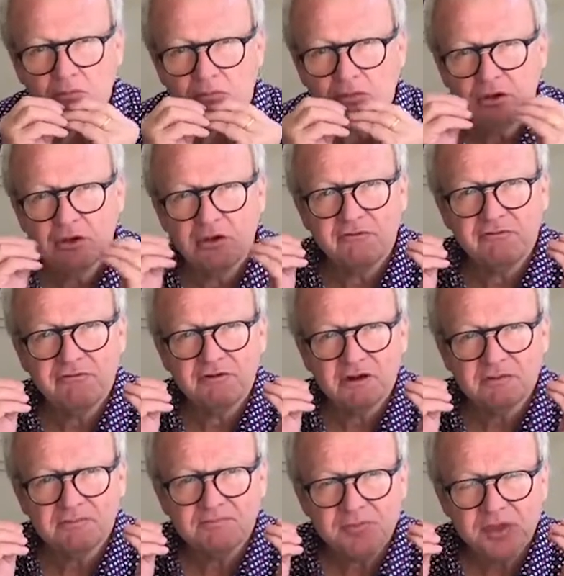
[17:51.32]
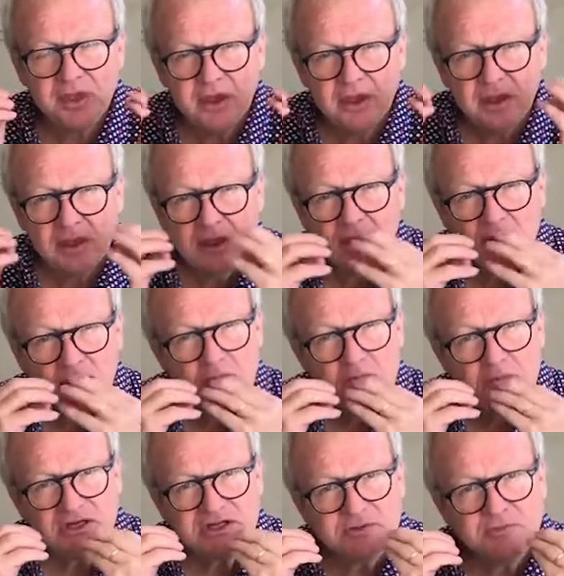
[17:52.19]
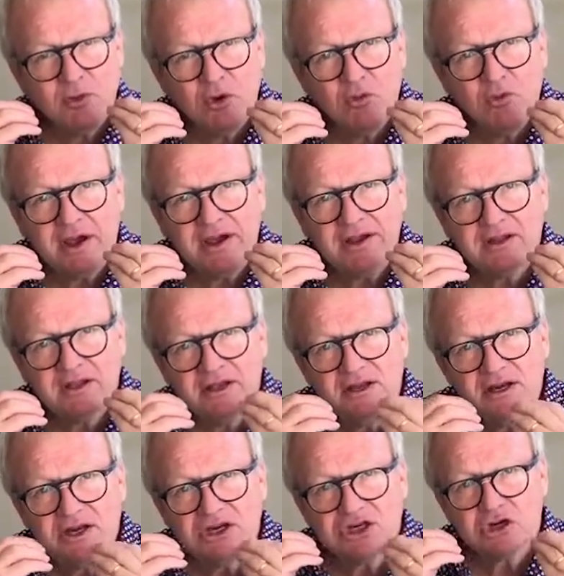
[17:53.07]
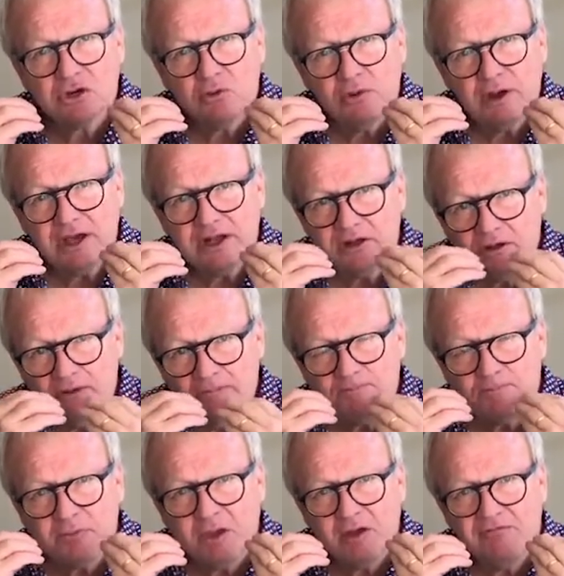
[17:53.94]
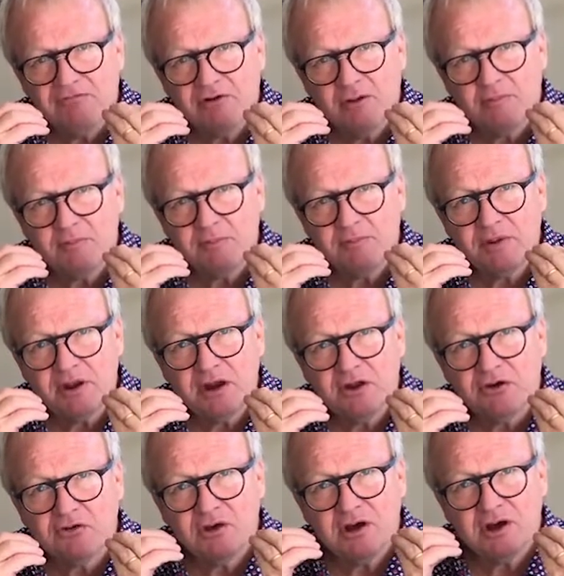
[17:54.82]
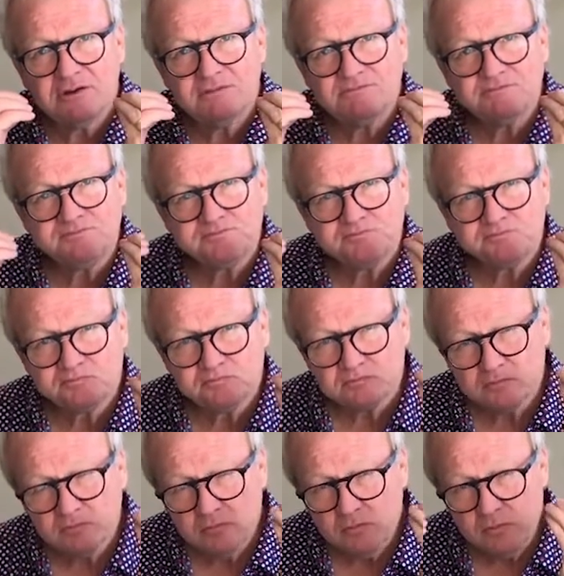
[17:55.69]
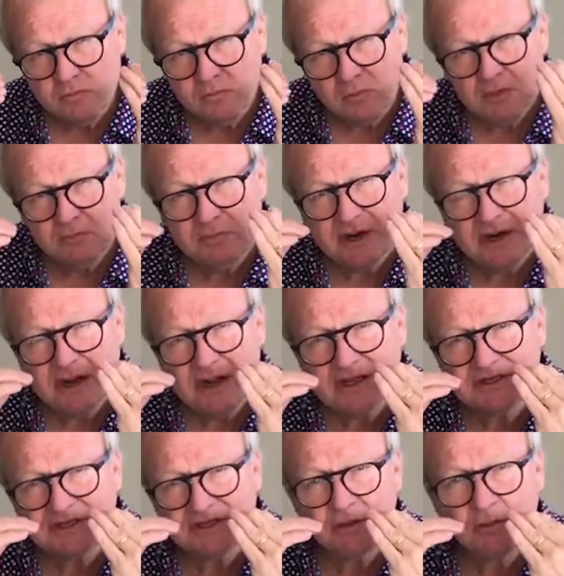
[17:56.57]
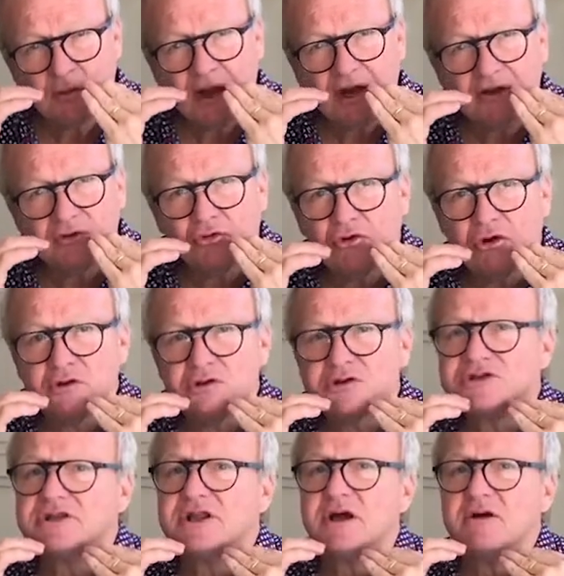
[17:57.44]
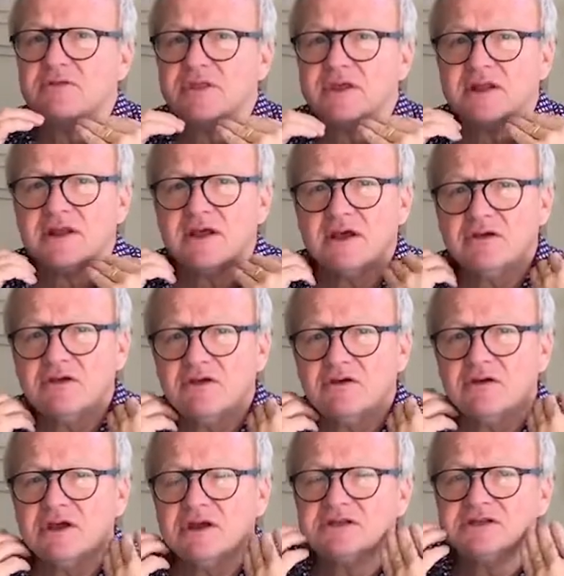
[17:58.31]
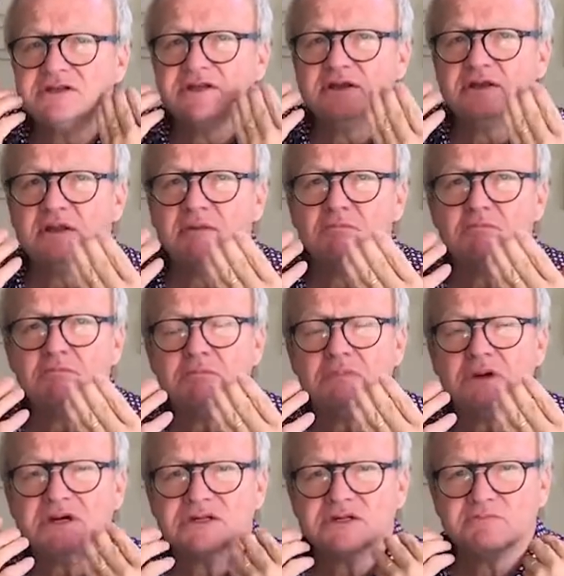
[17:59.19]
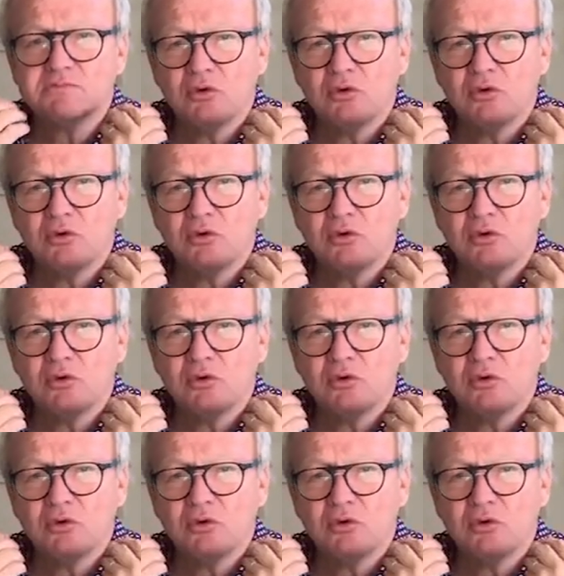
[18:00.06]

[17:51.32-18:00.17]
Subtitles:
Beautiful. Much more weight, initial weight from the Pinot Noir. But as the wine rolls down the tongue, you can see the much